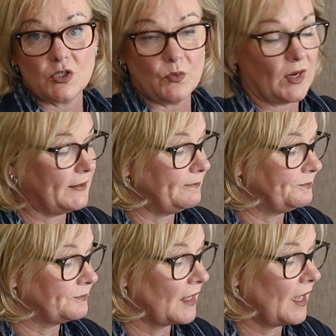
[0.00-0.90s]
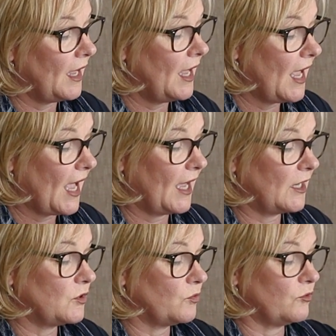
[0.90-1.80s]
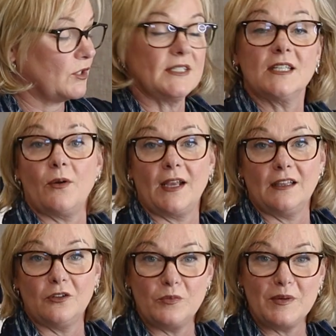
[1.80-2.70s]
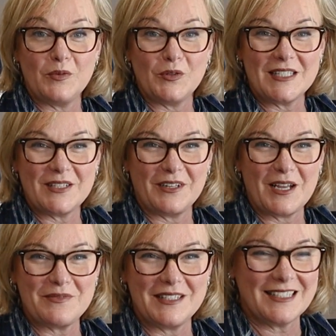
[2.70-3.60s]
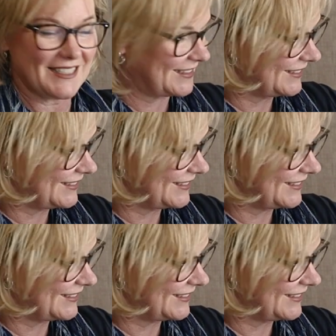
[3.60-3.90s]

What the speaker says: to 1, and we'll just sew out a little bit more and see what happens.